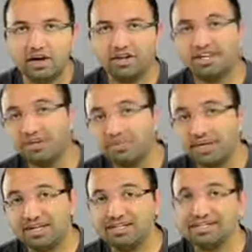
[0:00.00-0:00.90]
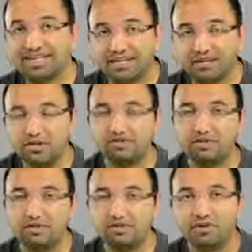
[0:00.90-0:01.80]
On the enterprise, again, you have
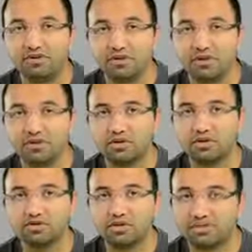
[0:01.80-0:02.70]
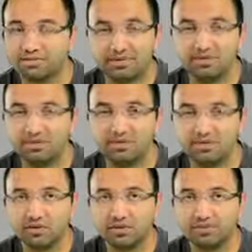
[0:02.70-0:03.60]
to profile your workload. It depends what you're
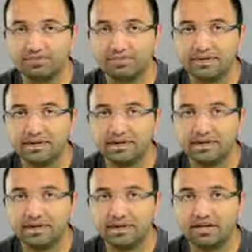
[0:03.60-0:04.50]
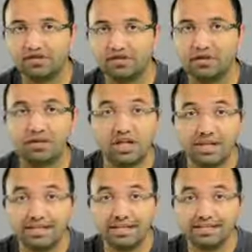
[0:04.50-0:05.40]
doing. For a
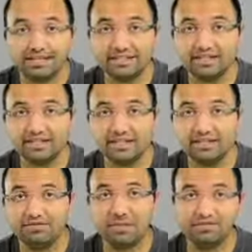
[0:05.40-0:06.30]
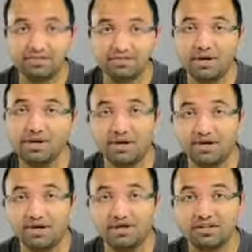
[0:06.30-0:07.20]
lot of cases, if you up the spare
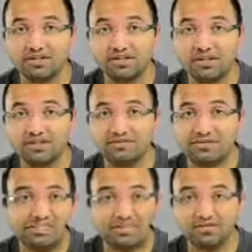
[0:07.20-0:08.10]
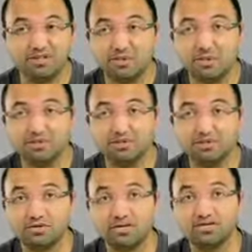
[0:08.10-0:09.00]
area on these drives, a 320 will
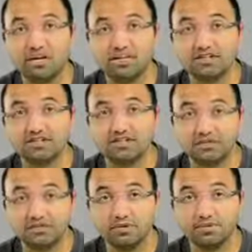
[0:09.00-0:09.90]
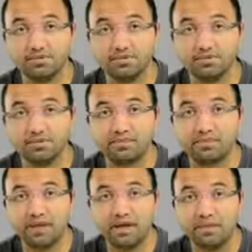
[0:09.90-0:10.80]
do just fine on a server.
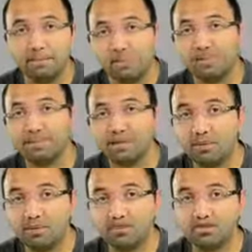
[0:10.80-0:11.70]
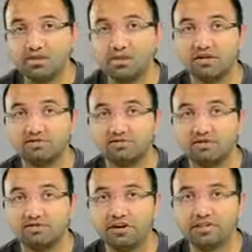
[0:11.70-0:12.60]
But what about the upper echelon
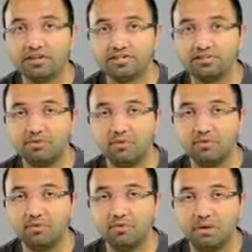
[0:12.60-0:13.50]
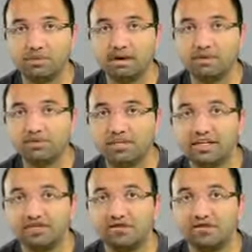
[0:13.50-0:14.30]
of enterprise deployment? What about the